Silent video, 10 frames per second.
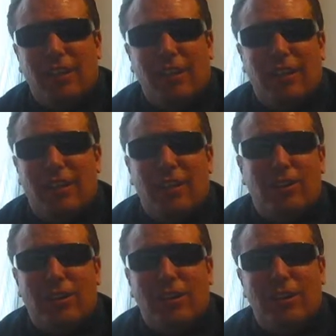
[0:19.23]
You
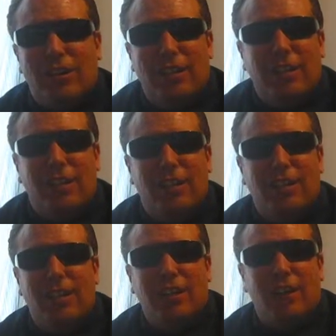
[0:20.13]
know,
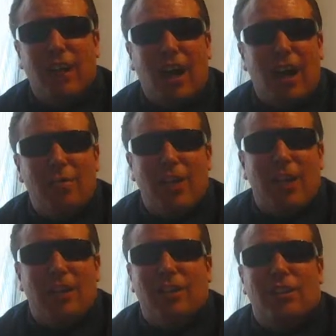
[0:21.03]
I
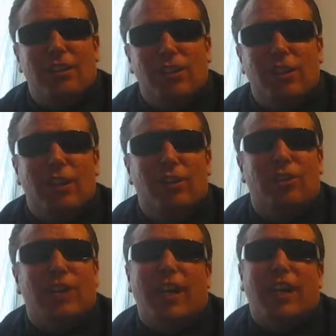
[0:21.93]
mean,
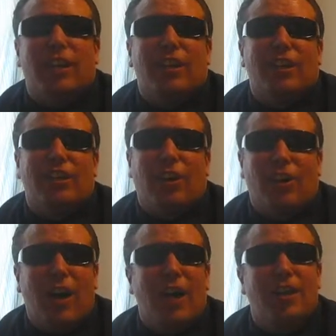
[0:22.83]
literally, a
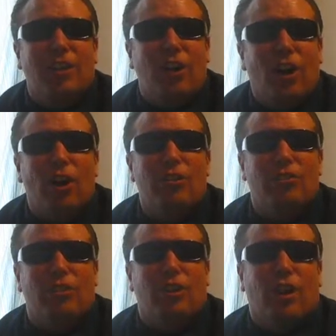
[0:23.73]
lot of the
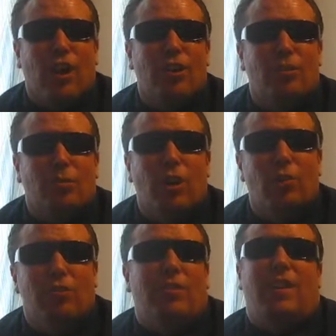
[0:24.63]
cars that are on the
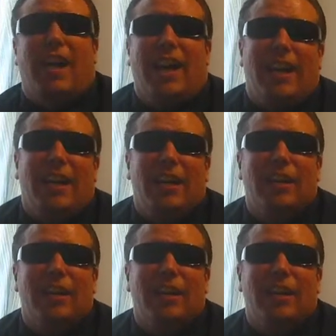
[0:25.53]
road today